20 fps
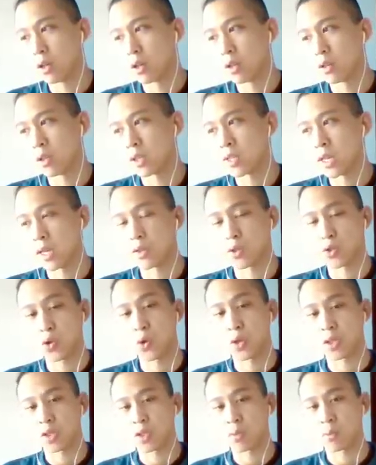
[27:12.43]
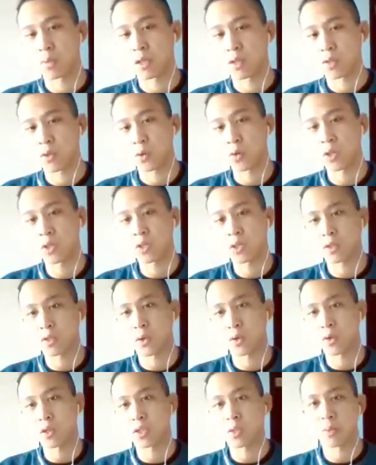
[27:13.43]
That's not zoning to me.
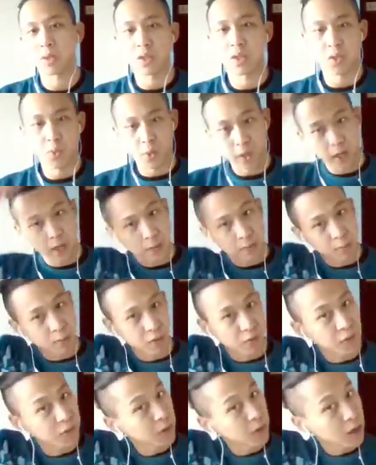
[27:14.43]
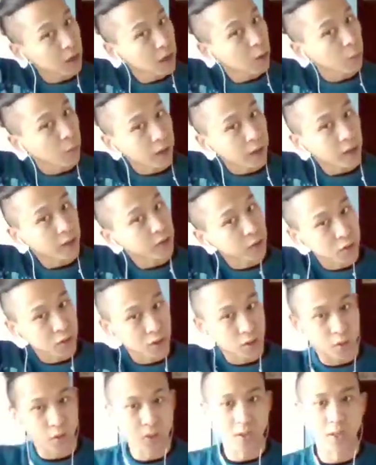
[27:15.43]
Zoning to me is throwing out a move where
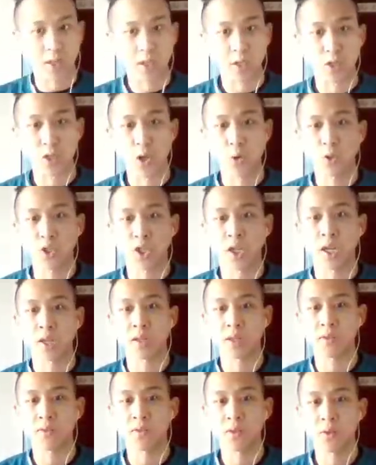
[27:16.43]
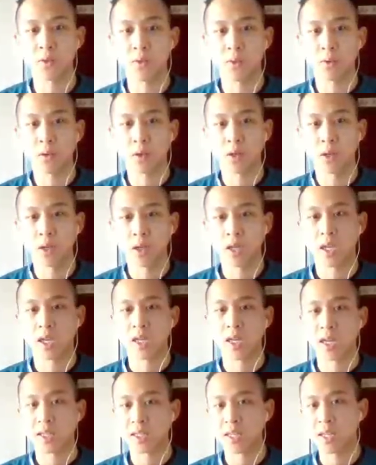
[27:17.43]
there's like no chance of you
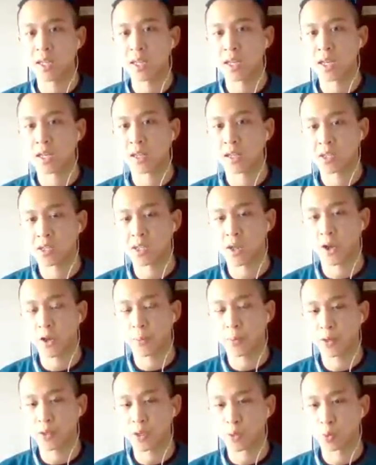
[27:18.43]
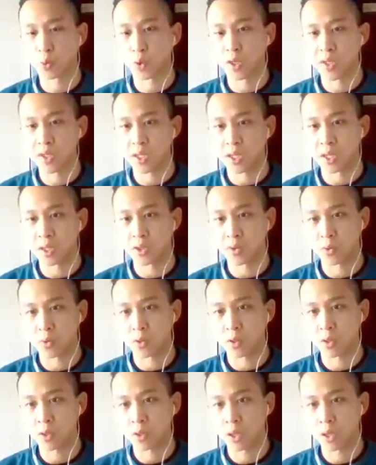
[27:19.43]
connecting it unless the other person runs into it.